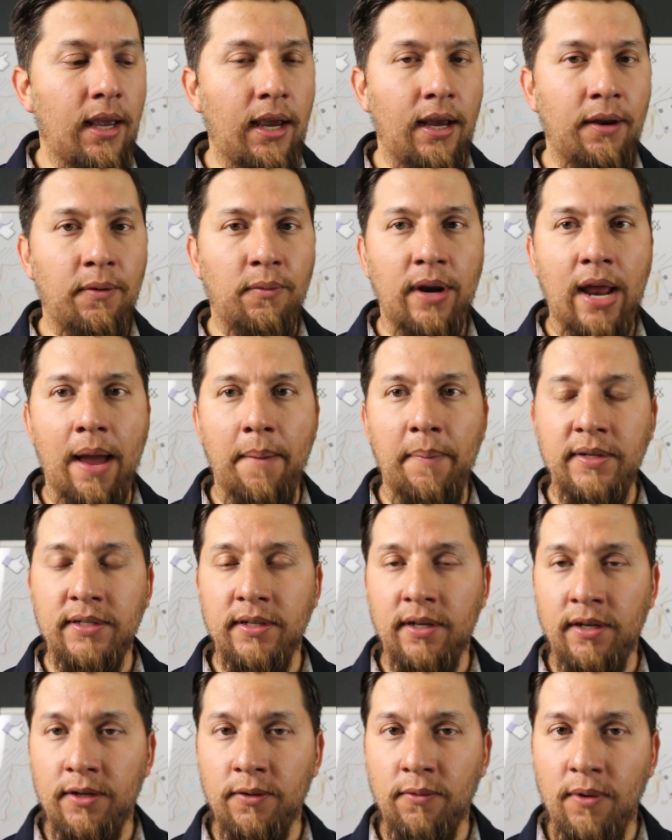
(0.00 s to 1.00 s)
And what
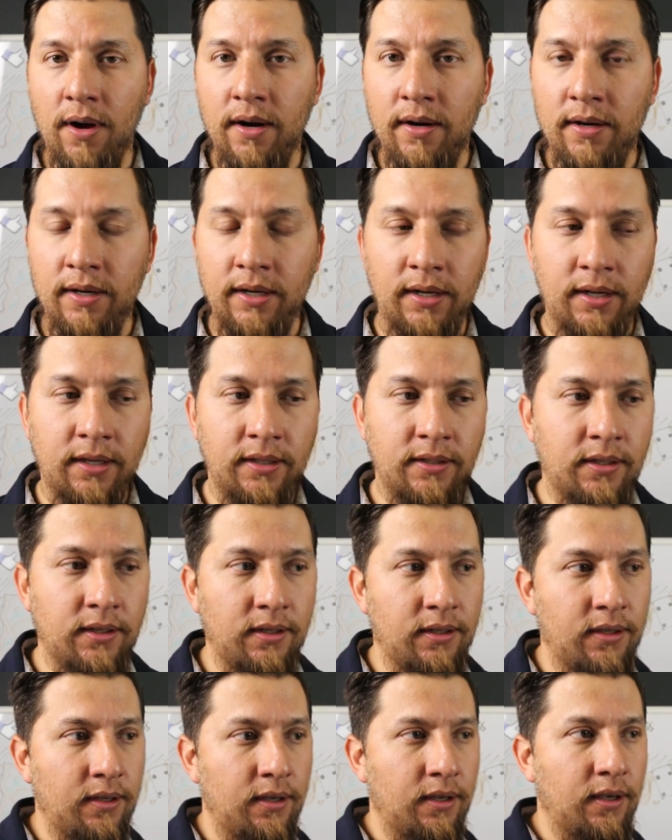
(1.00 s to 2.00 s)
happens underwater is
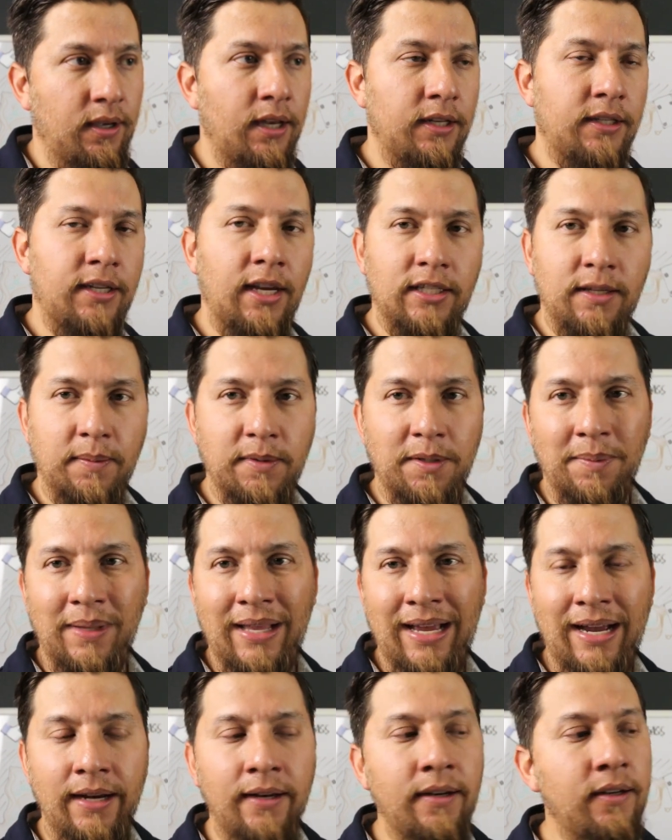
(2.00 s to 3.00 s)
it takes up some
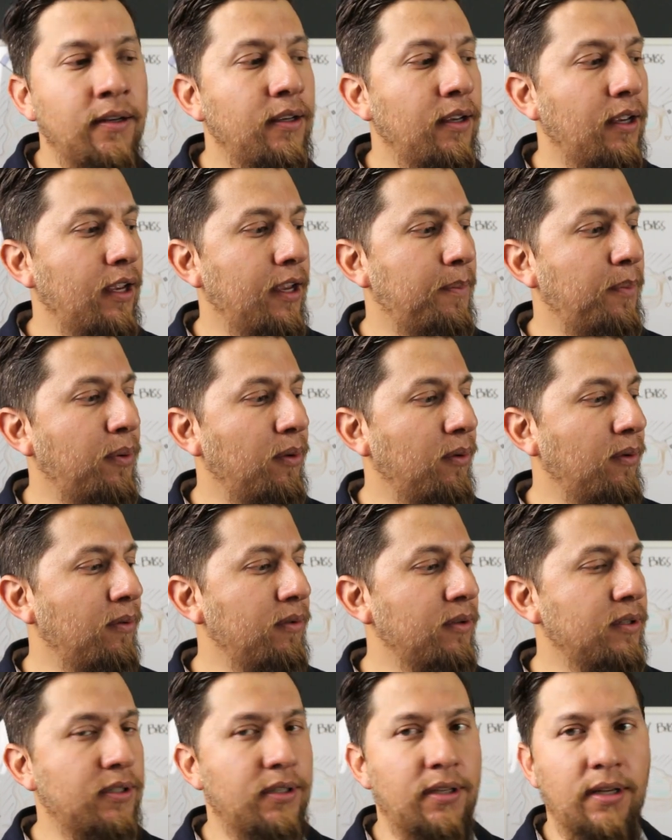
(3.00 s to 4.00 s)
line, it
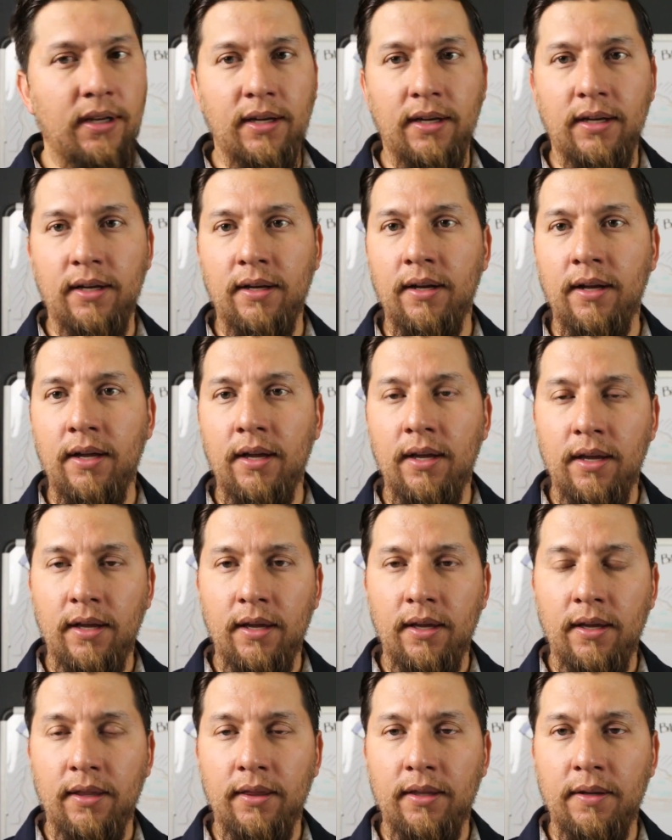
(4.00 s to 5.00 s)
pulls the,
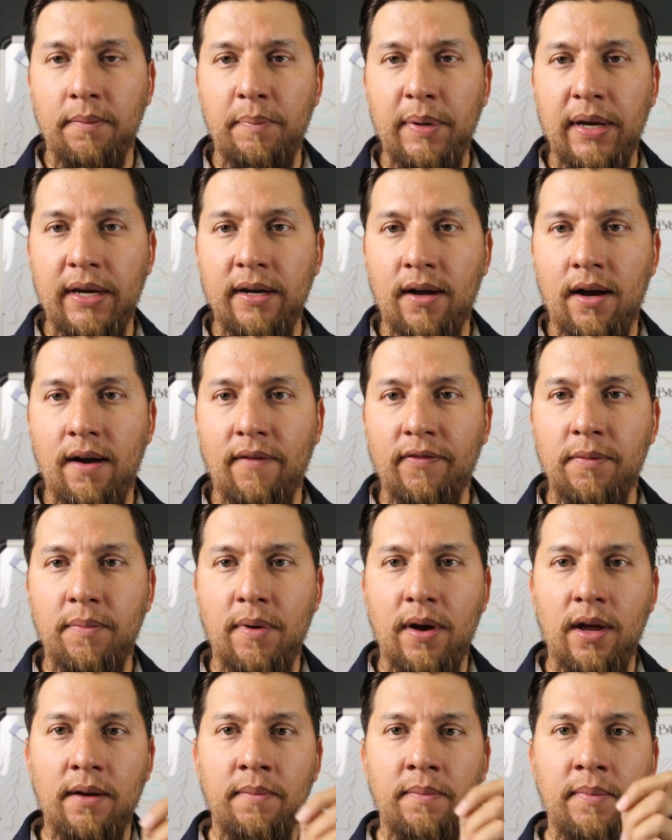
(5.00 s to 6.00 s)
the bait off the
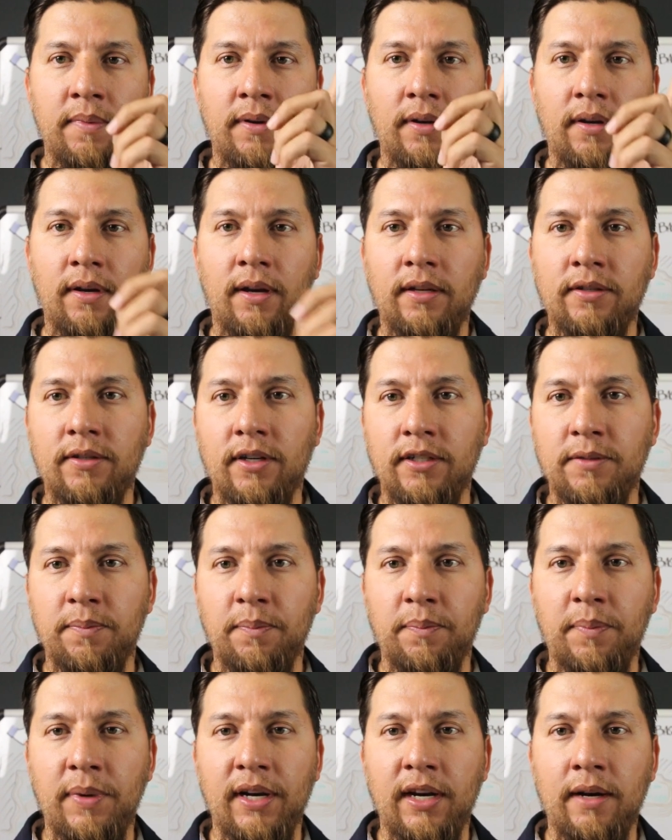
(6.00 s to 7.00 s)
bottom, it starts
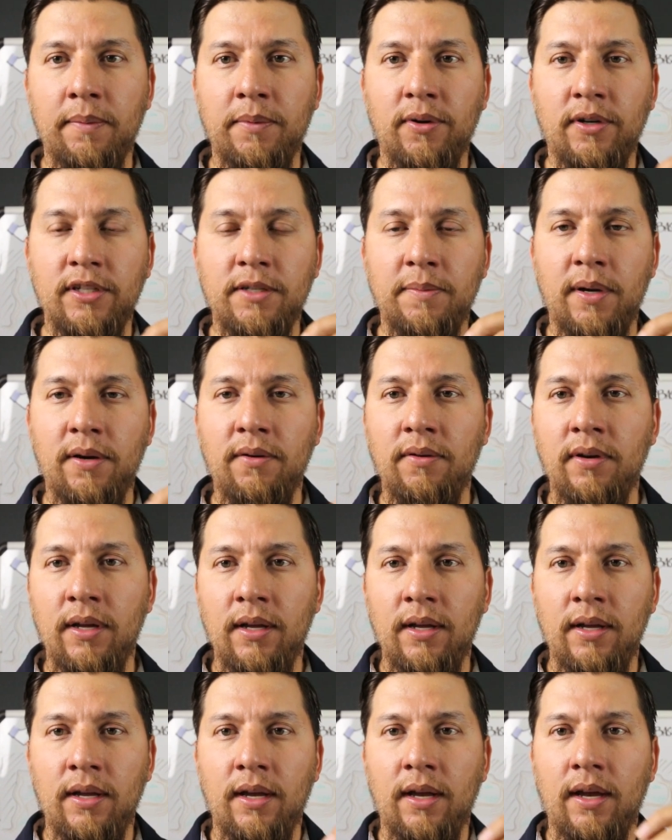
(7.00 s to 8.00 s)
bringing it up towards the boat,
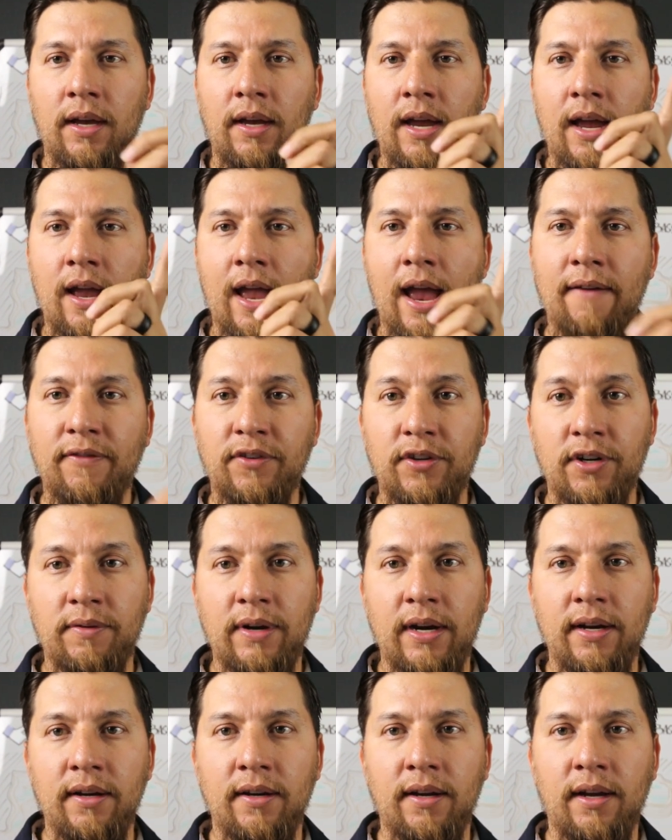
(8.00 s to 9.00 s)
a half turn,
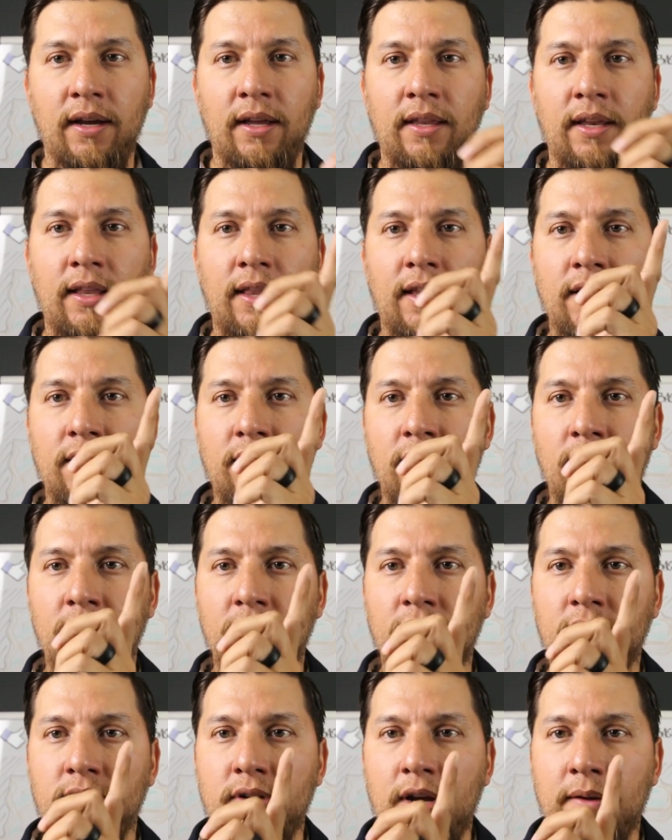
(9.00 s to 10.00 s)
right? And then let it go
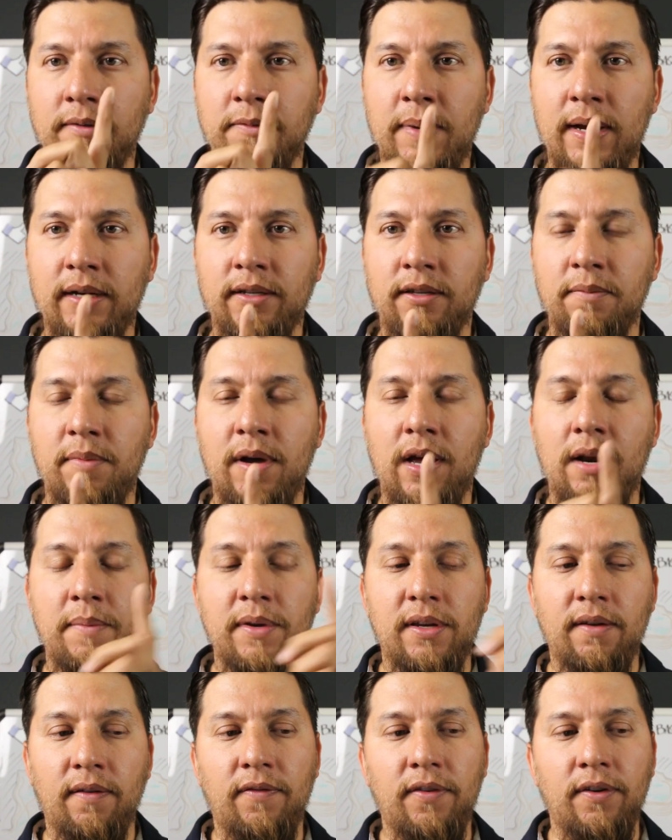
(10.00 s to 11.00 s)
and it drops back to the bottom.
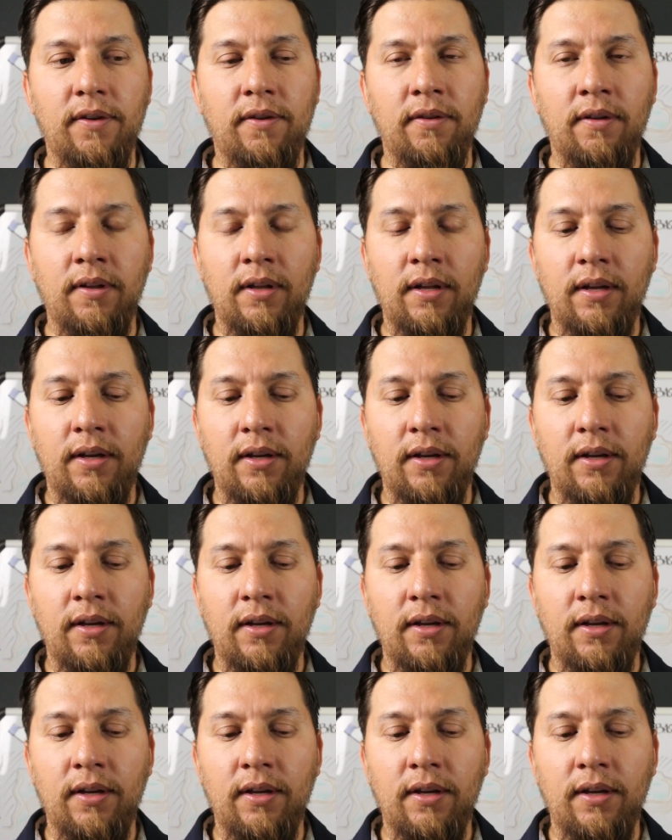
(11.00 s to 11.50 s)
You can feel,